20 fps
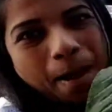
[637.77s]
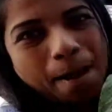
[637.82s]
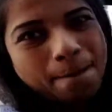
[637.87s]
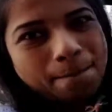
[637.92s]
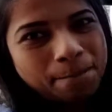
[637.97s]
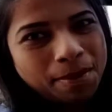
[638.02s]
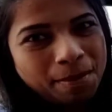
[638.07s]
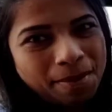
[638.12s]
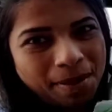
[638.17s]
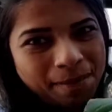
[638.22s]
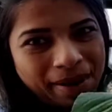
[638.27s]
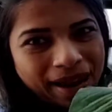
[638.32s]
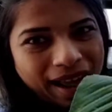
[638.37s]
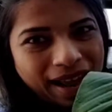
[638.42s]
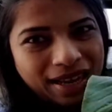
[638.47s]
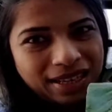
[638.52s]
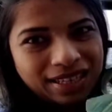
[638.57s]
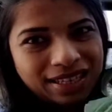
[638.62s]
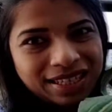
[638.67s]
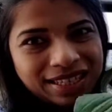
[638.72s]
mama
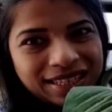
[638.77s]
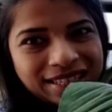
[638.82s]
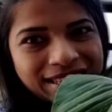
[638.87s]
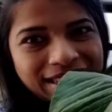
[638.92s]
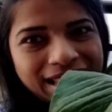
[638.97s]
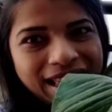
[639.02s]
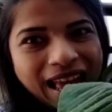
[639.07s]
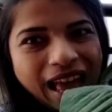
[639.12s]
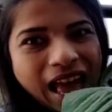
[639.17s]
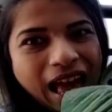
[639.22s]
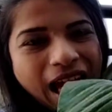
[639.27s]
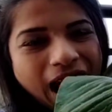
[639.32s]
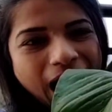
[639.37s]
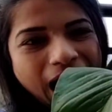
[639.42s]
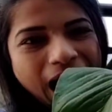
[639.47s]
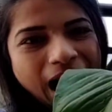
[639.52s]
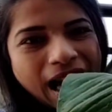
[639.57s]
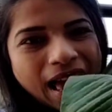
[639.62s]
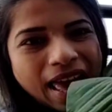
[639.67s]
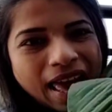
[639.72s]
plant.
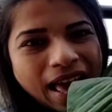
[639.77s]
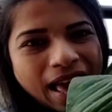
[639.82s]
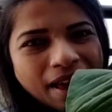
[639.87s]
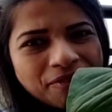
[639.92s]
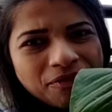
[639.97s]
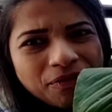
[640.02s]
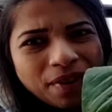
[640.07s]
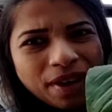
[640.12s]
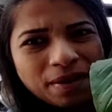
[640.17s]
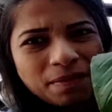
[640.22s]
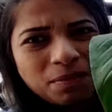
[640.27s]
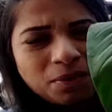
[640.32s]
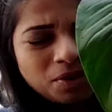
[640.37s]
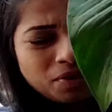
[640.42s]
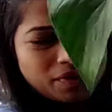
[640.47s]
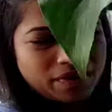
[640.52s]
I have one more